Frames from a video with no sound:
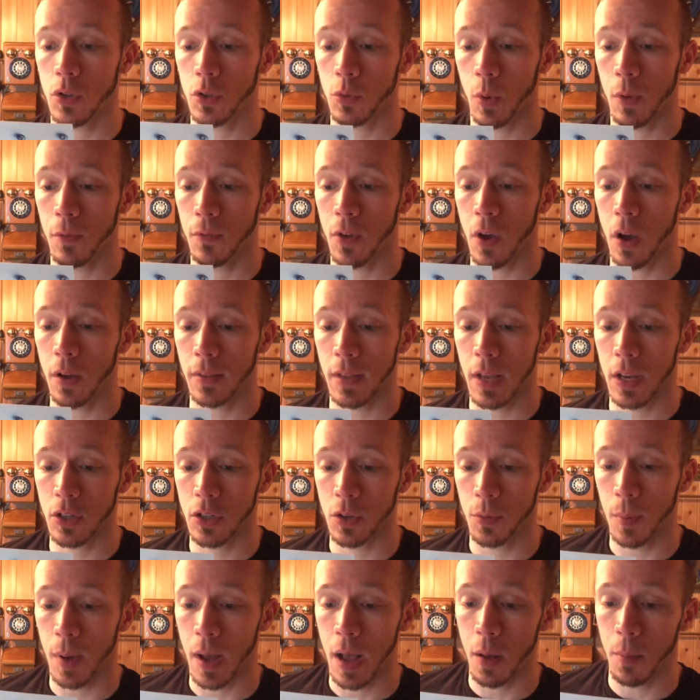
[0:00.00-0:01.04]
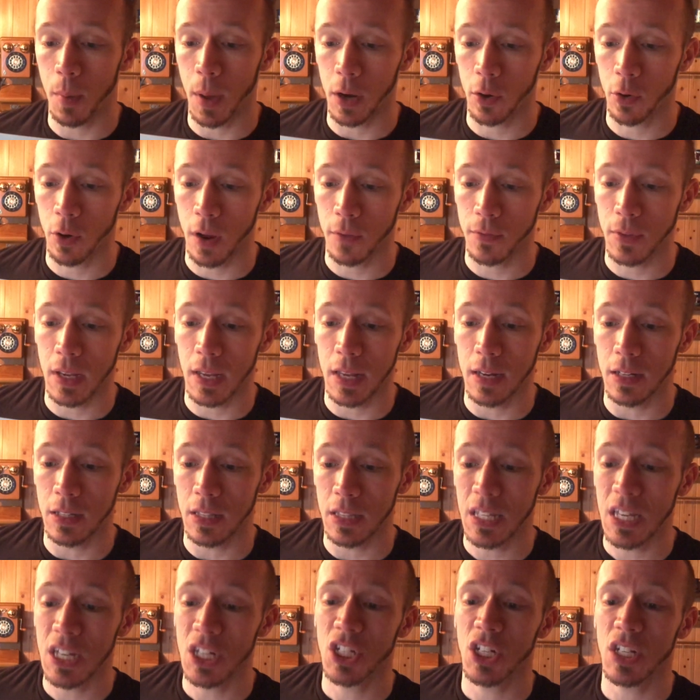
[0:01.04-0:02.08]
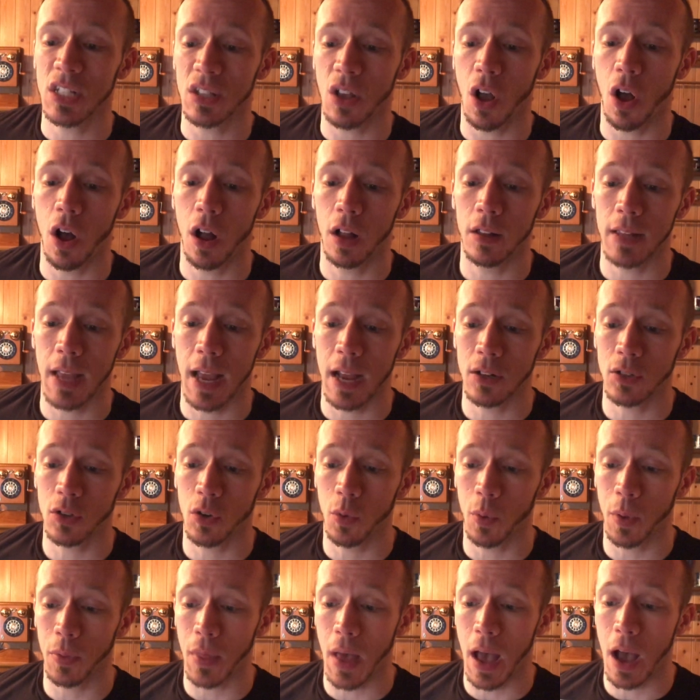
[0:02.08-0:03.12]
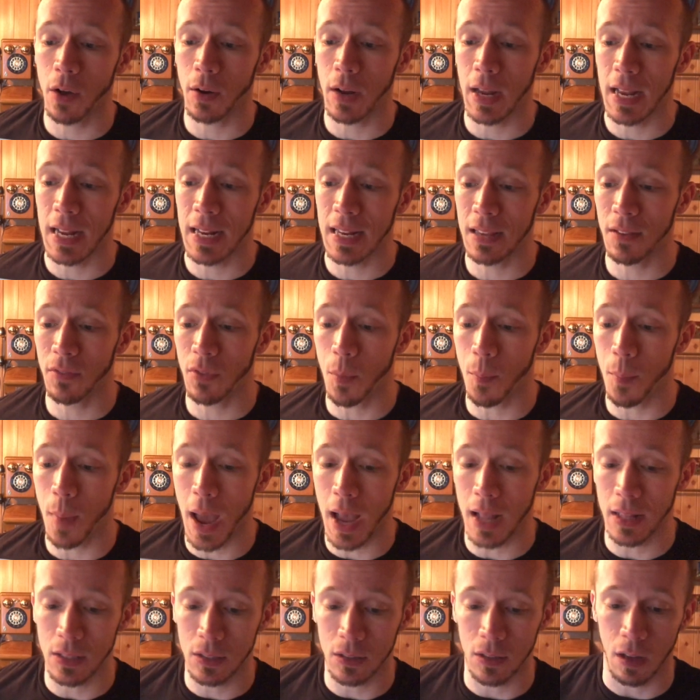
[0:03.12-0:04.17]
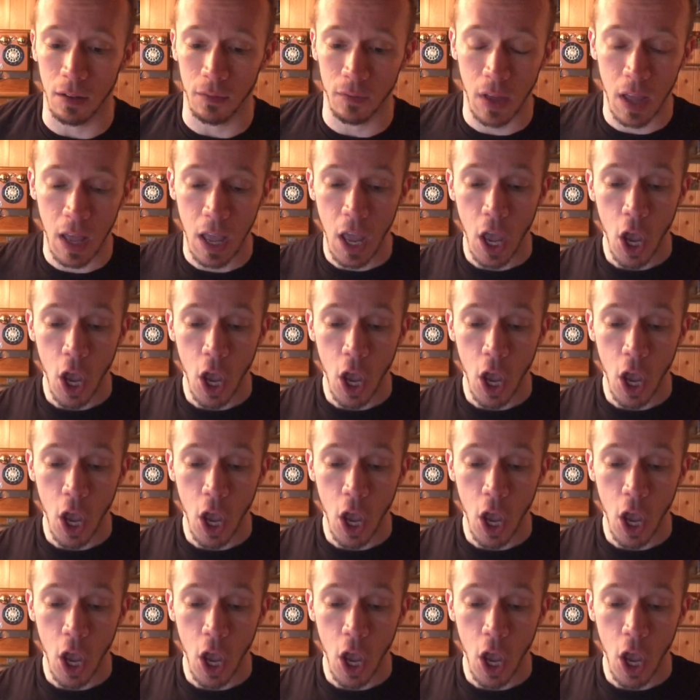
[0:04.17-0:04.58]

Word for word: so we've gone the extra mile by crafting a delicious, all-natural, without any of the bad stuff.